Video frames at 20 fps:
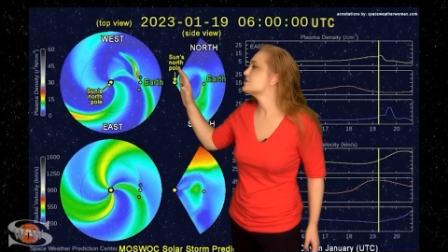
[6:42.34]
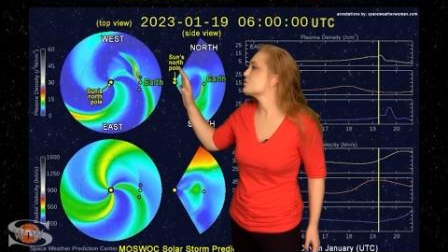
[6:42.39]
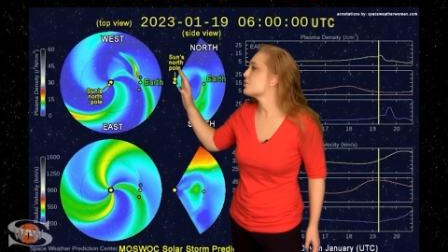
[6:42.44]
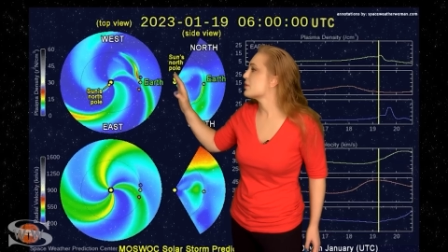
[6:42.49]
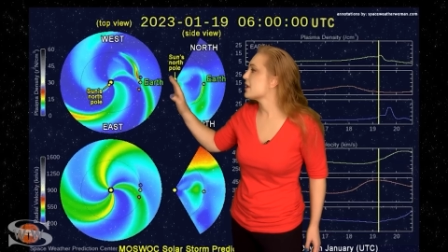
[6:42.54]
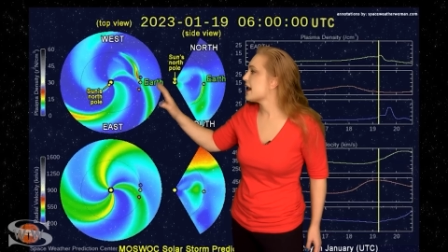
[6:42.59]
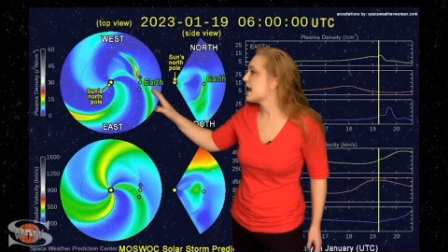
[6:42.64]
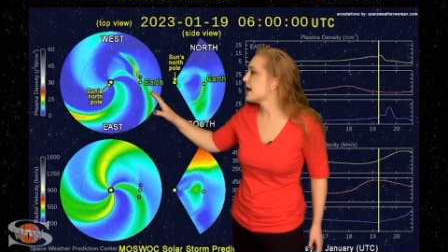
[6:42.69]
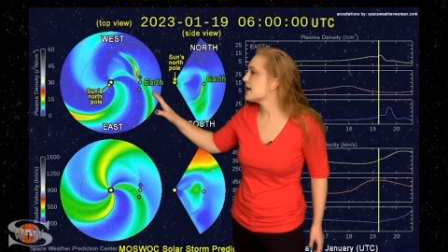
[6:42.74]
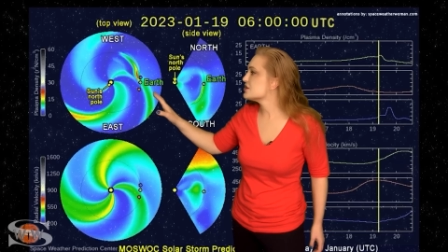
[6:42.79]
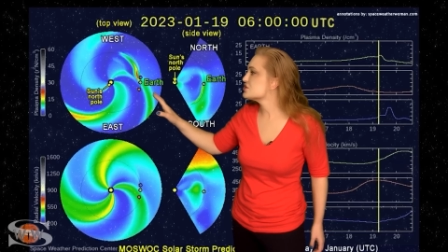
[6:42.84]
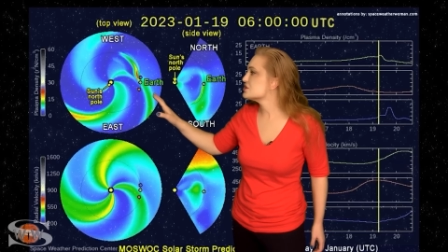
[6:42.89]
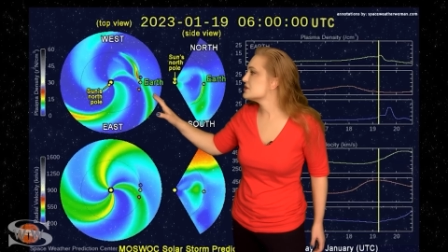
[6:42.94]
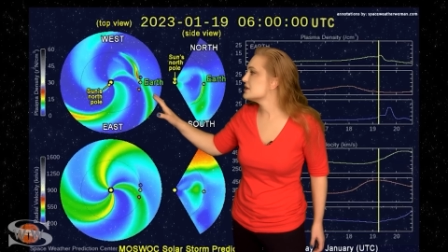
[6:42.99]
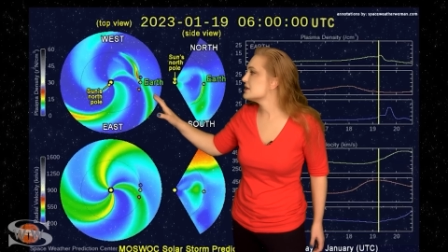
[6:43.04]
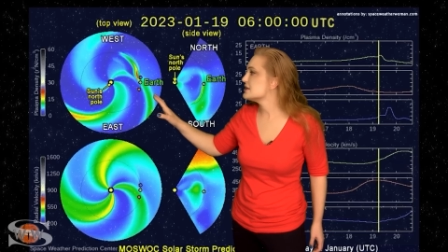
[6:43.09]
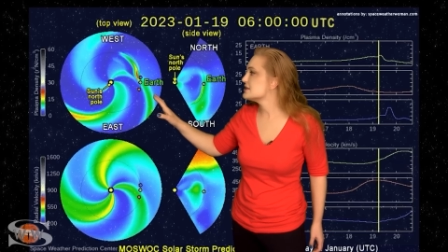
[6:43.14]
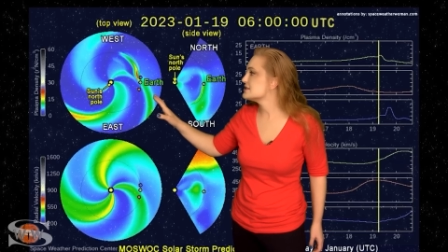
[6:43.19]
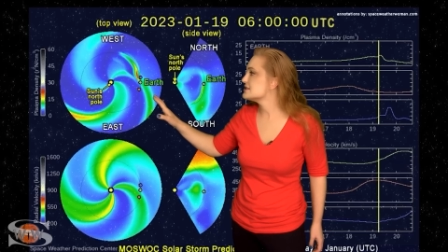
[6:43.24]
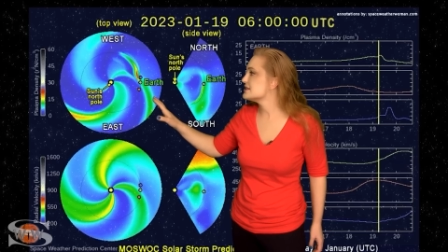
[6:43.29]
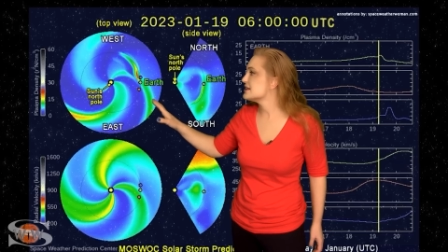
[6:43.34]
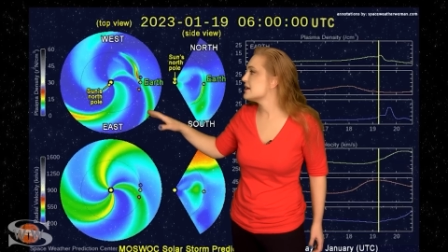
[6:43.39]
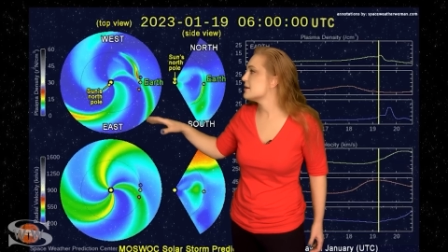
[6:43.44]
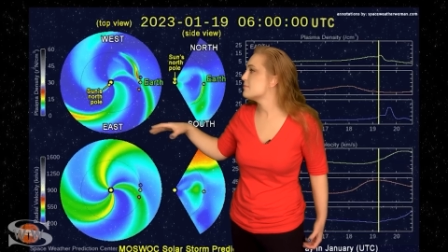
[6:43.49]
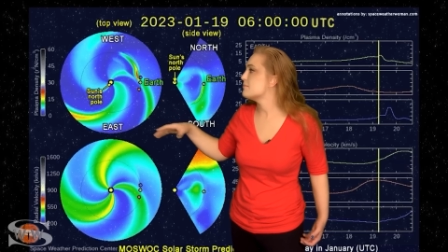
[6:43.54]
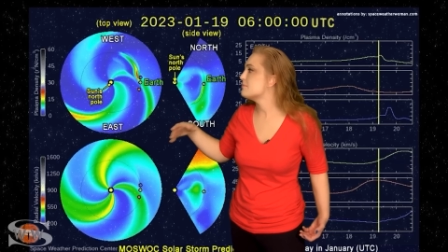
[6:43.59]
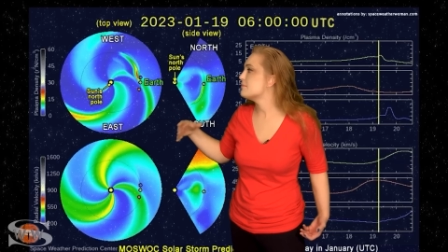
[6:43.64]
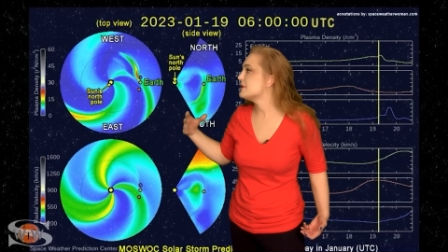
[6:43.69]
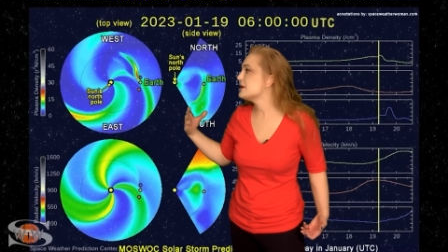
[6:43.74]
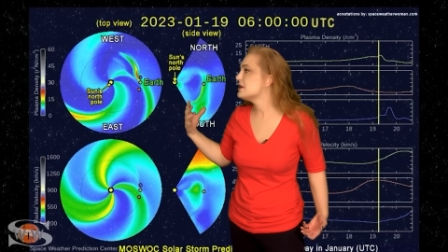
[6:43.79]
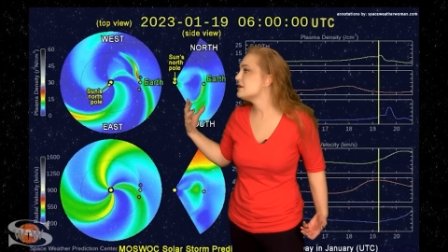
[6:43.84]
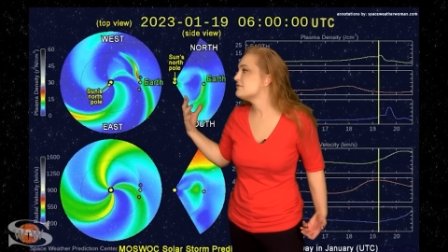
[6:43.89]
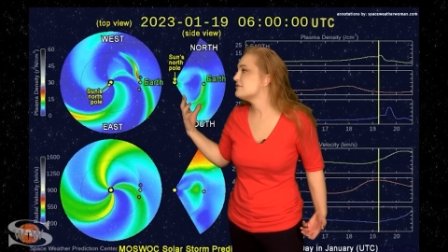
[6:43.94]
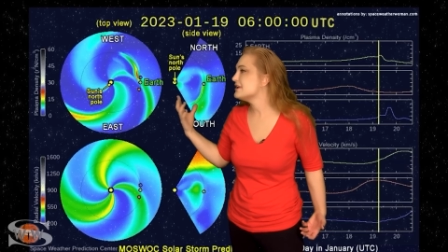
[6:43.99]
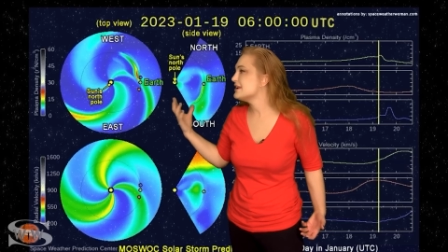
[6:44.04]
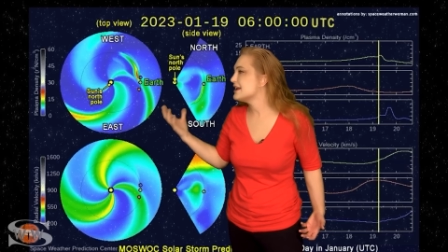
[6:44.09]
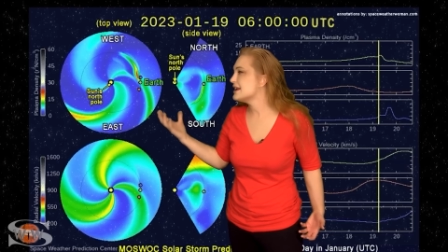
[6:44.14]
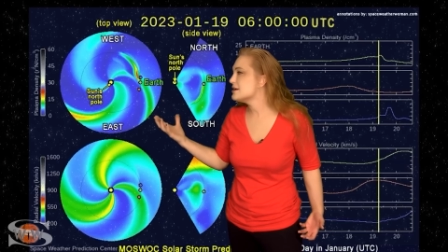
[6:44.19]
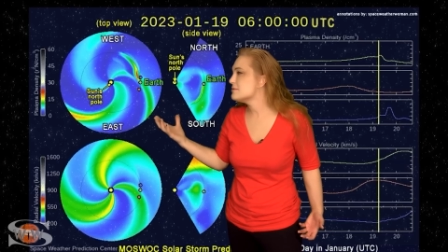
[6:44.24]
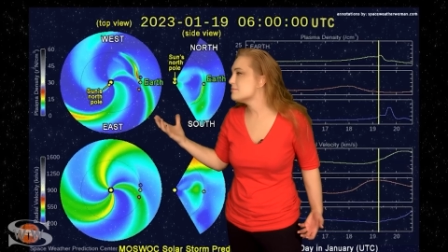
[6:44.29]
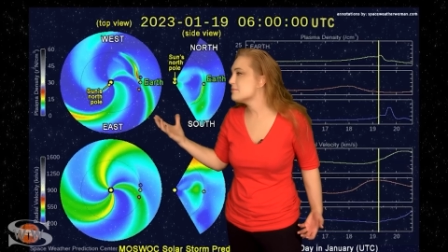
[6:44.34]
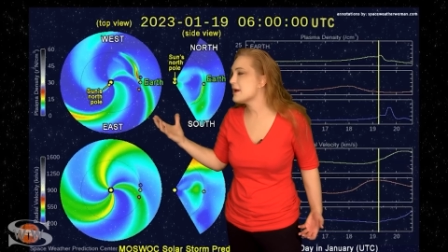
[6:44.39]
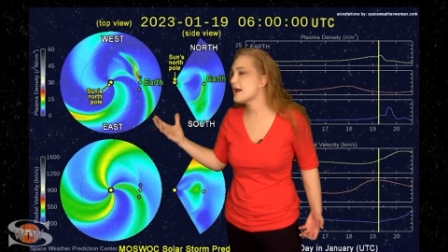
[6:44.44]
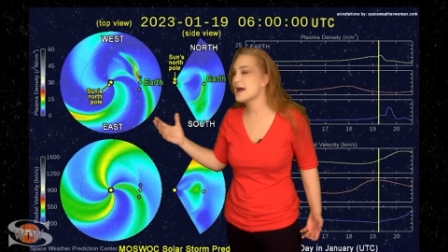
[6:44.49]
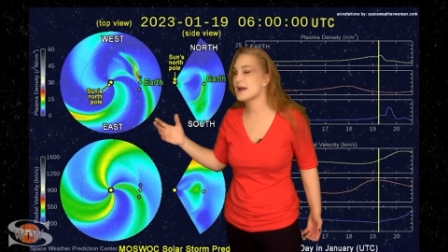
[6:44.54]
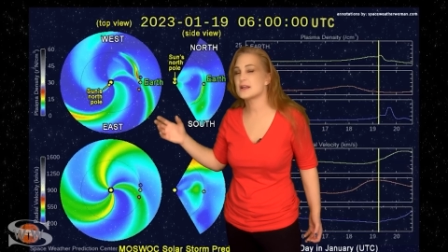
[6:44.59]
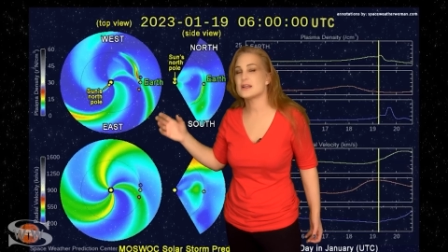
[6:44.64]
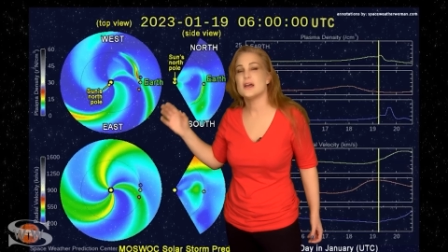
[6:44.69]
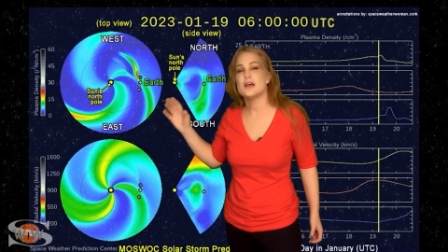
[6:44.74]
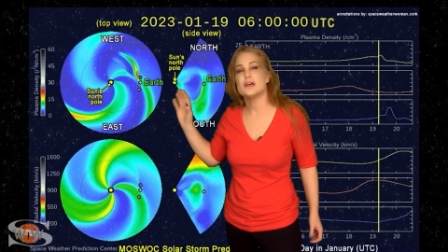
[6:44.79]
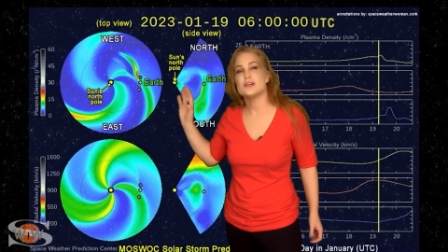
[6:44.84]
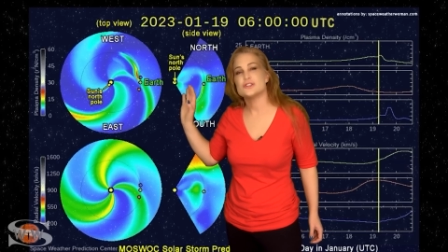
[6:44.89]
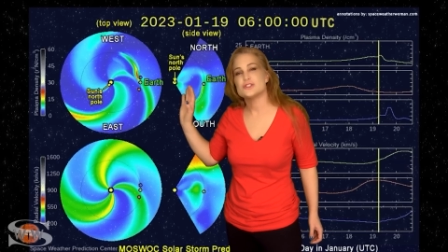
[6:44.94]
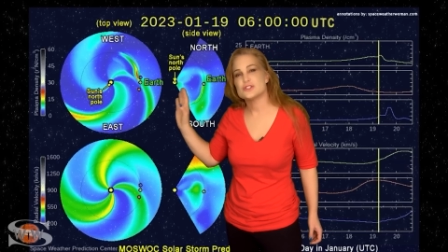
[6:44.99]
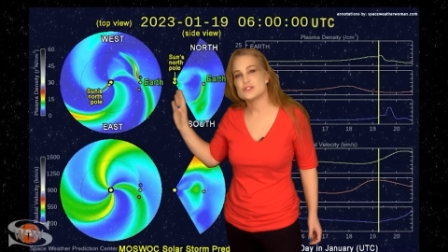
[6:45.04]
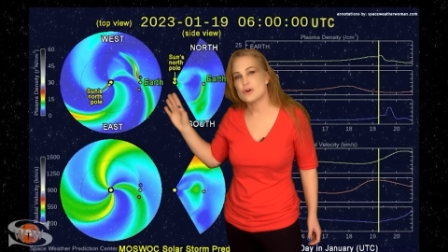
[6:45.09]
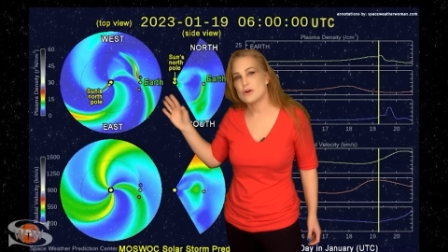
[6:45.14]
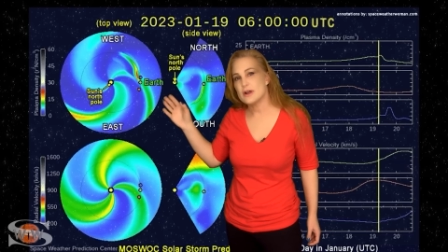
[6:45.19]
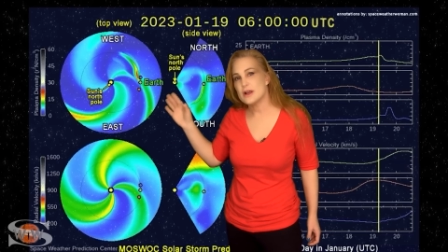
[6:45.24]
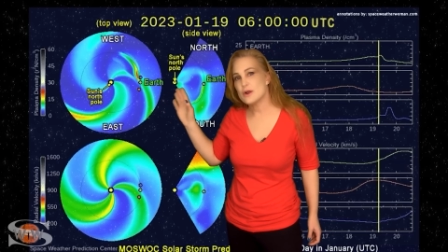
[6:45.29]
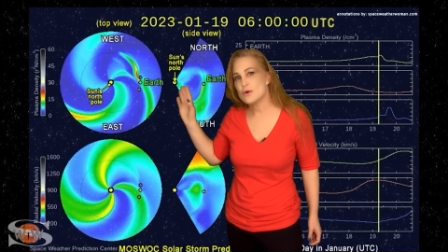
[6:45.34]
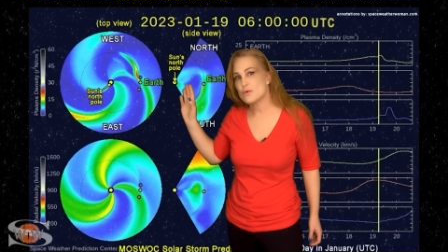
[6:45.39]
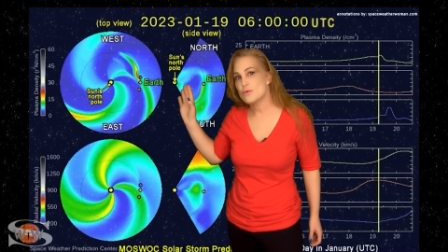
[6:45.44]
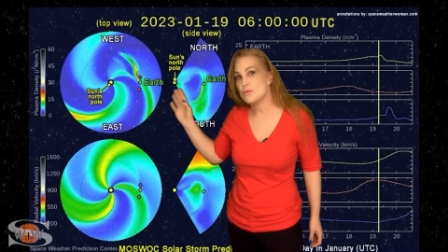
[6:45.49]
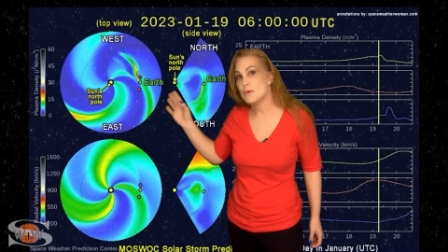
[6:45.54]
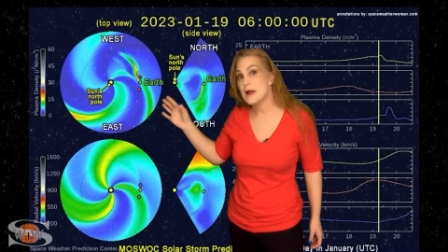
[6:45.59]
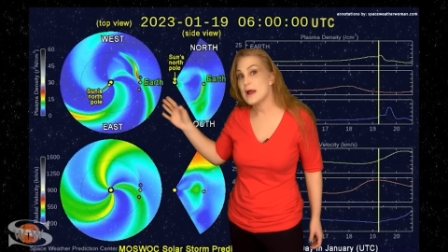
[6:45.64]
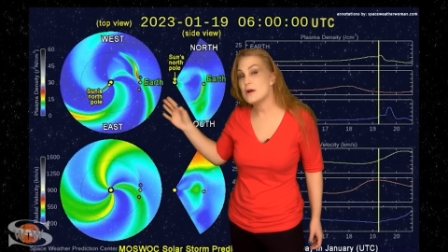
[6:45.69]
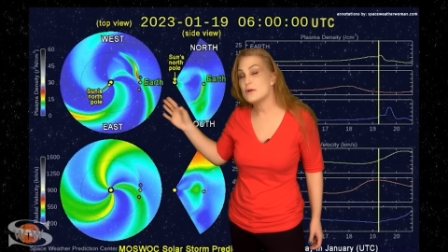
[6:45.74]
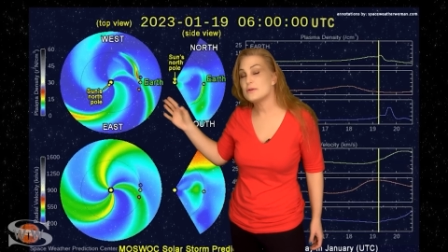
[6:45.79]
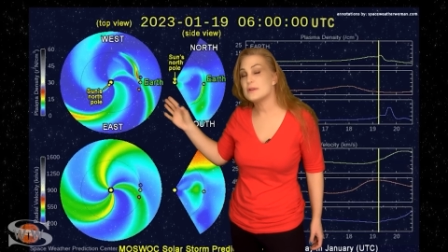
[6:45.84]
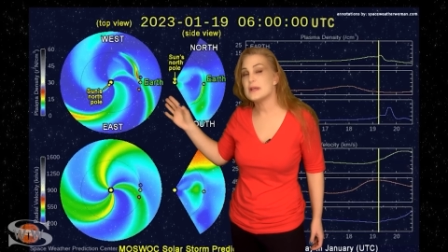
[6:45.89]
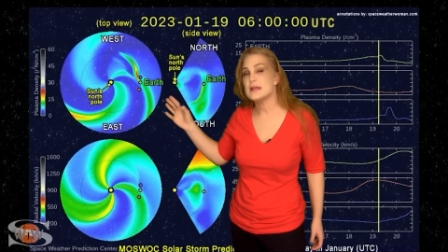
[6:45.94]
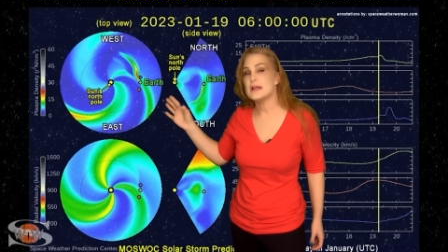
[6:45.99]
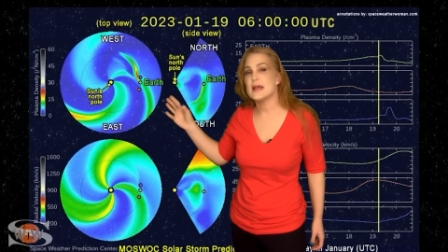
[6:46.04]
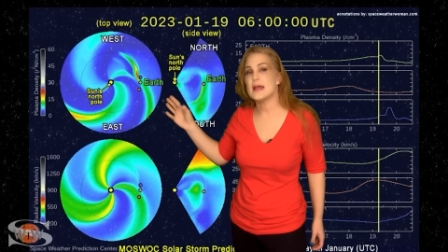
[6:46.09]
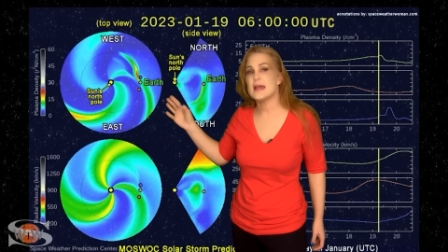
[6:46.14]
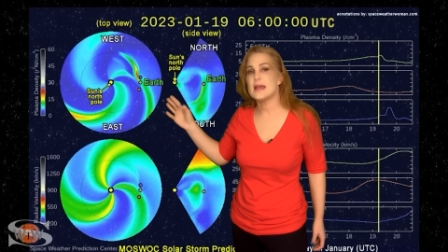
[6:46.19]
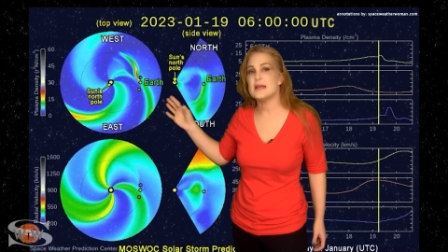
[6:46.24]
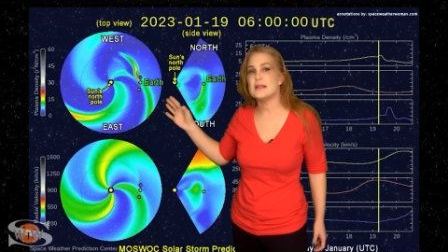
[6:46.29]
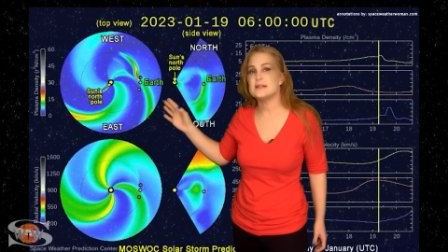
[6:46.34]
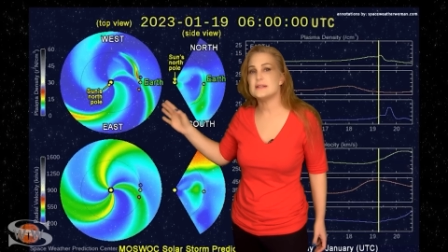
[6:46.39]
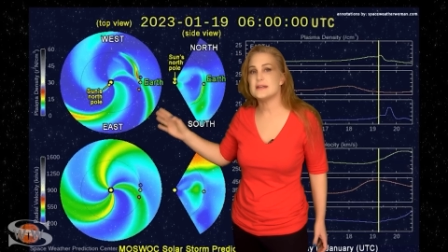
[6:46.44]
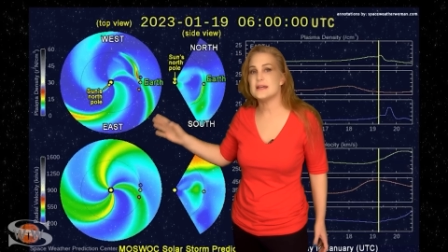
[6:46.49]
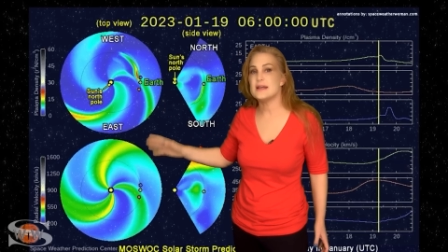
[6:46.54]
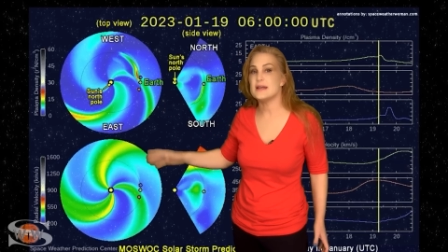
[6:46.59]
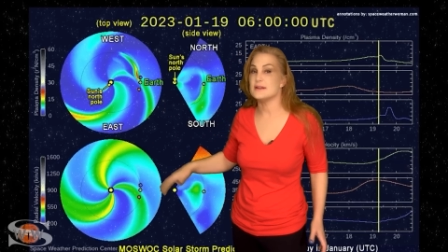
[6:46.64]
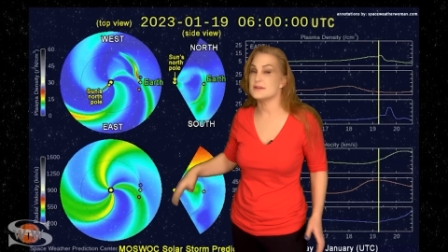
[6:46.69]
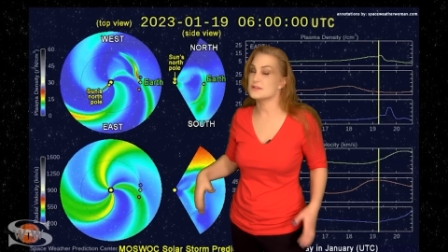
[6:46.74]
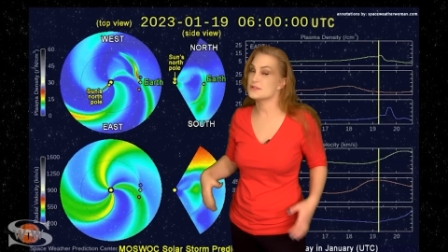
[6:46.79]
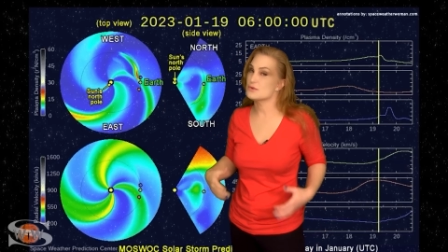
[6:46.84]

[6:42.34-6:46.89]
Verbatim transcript: So we're actually going to see a bit of an impact starting around the 18th.